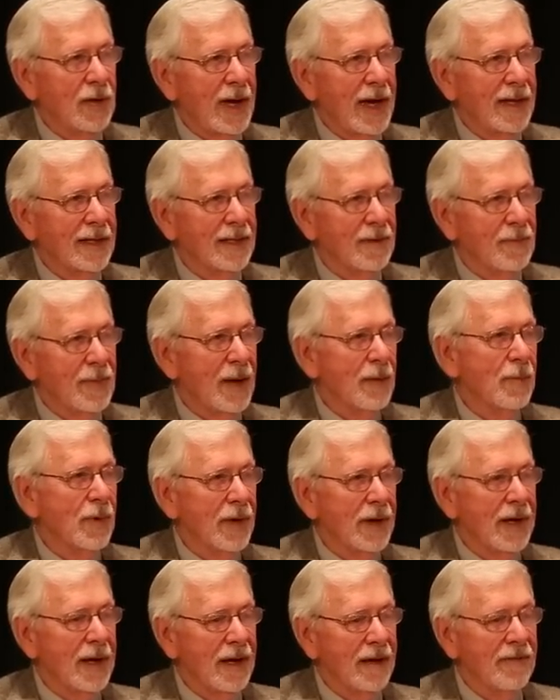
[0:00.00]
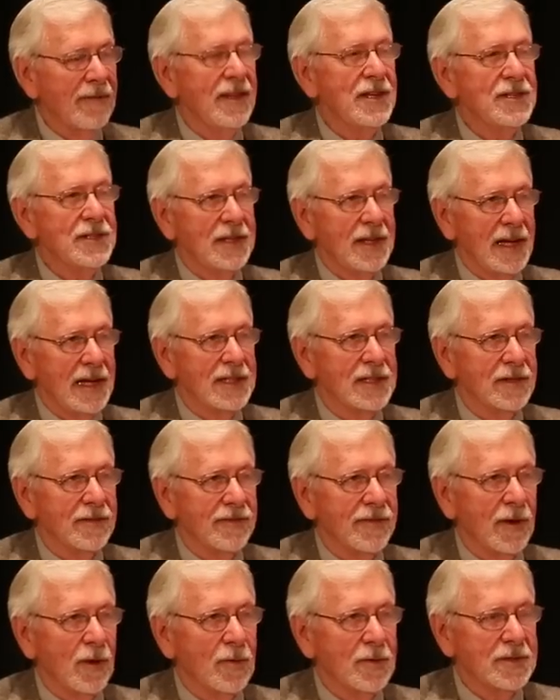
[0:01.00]
had the memory of these kinds of
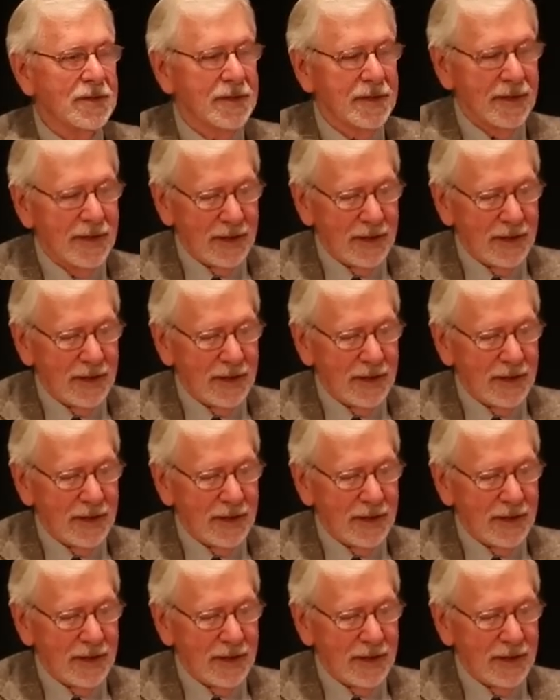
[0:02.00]
folks,